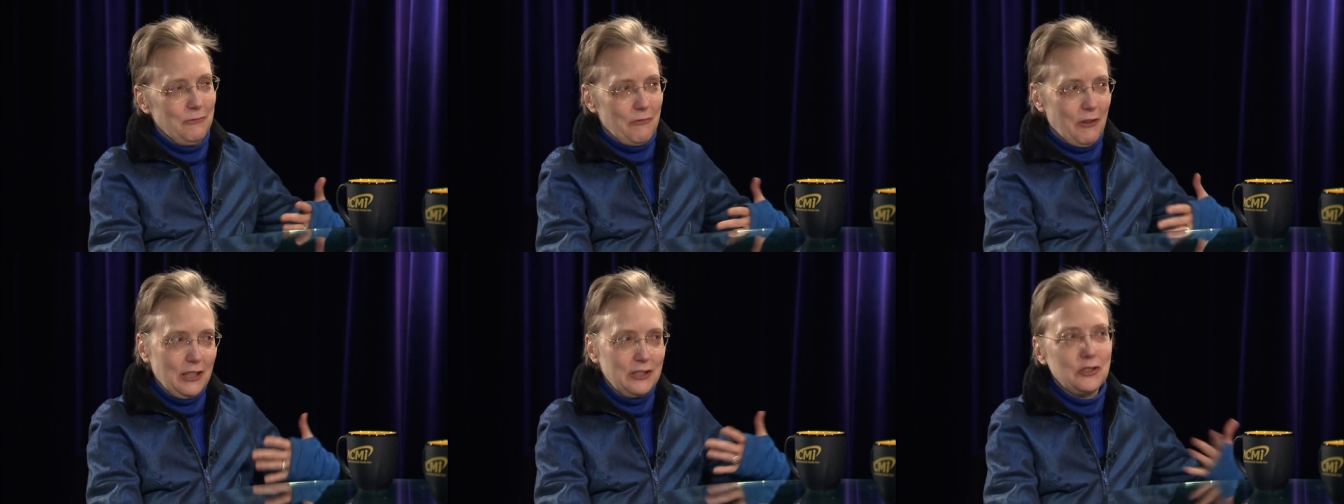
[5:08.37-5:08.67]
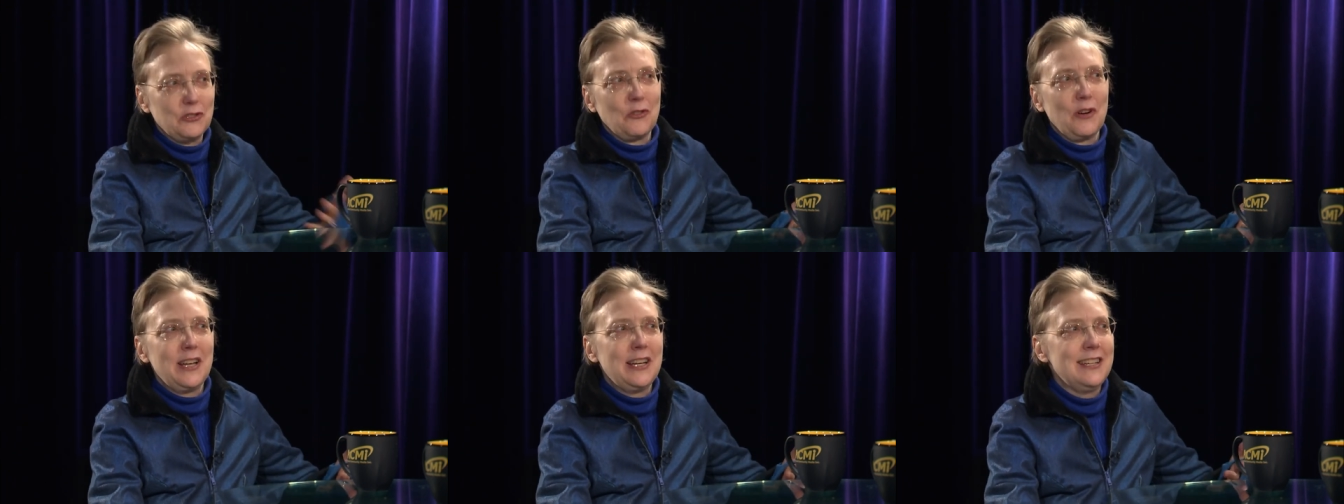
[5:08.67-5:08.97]

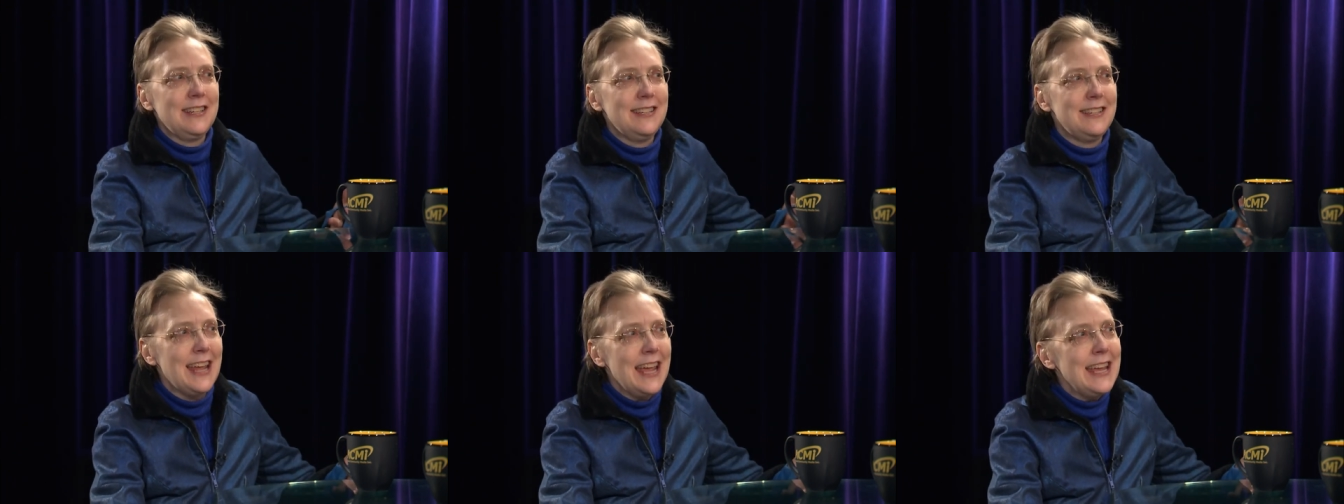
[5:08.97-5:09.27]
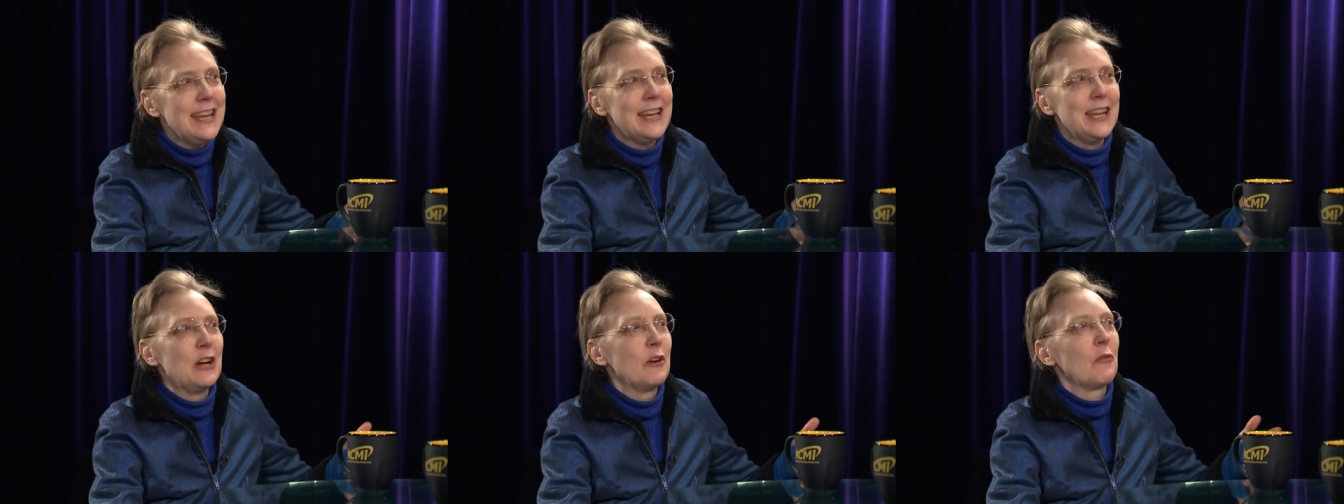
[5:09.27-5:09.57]
frustrated
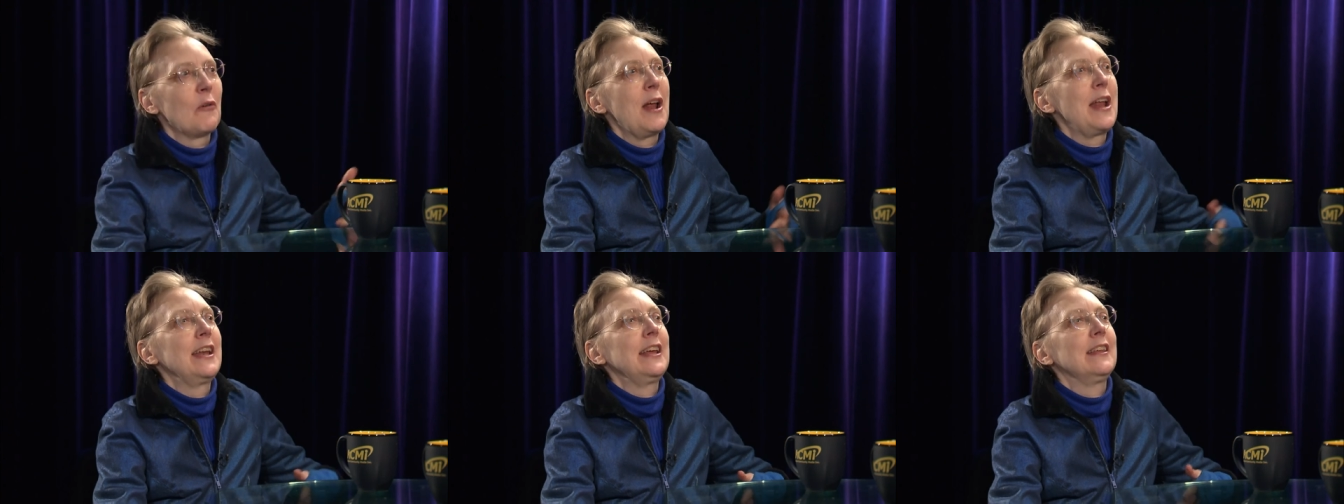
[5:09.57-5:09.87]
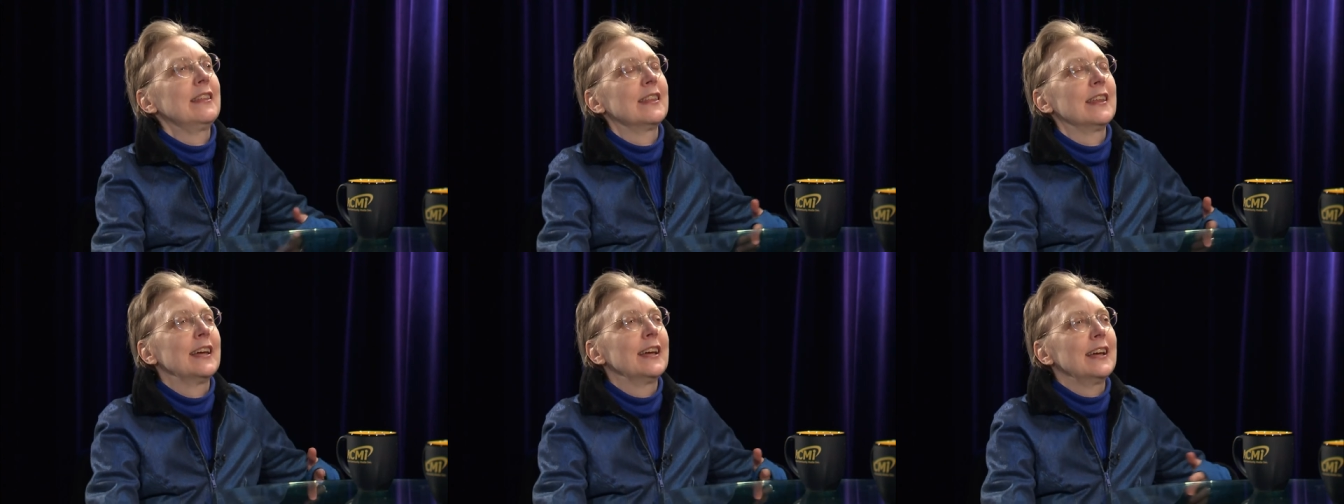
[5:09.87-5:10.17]
dating or
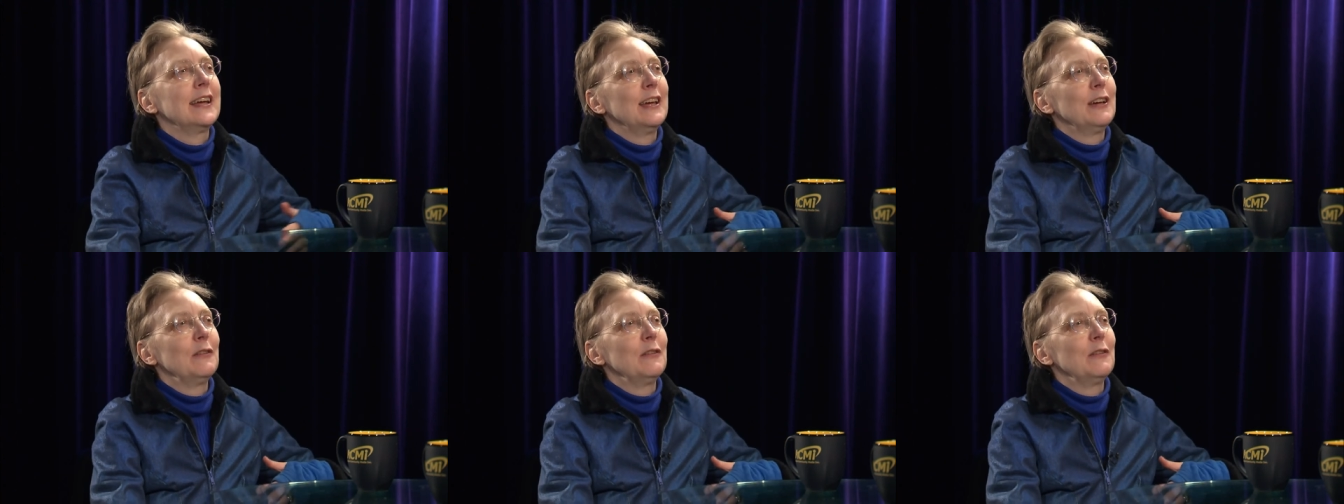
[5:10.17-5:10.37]
anything.